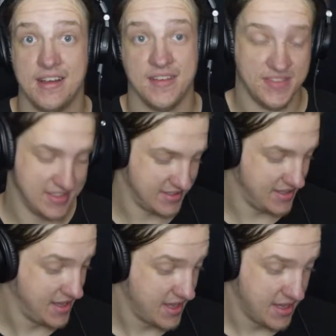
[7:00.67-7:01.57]

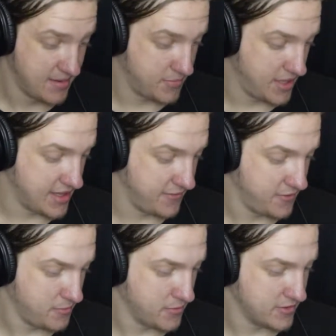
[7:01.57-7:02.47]
obviously. But yeah, the
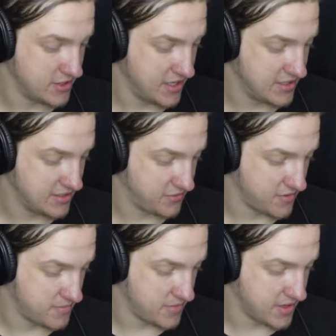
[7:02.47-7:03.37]
fill port changes
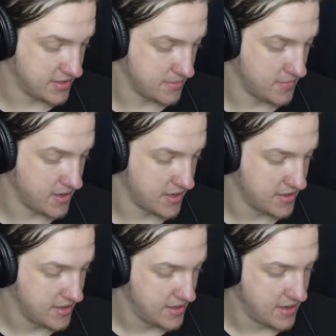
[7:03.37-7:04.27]
from mod to mod.
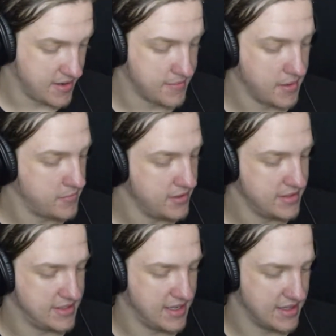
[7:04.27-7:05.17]
I'm really
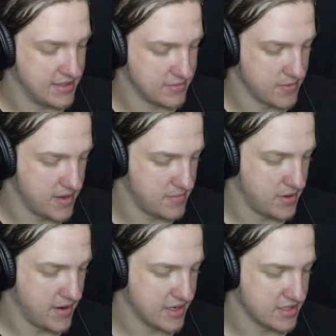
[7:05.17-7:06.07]
digging this
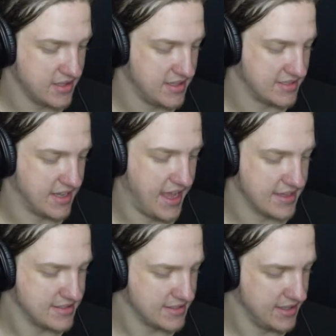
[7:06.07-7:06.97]
rainbow, actually, this
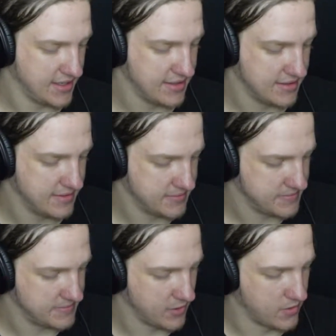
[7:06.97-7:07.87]
gas slick.
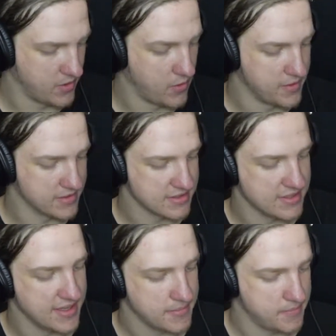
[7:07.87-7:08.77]
Real oil
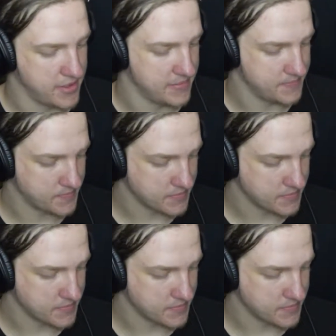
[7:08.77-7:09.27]
slick, but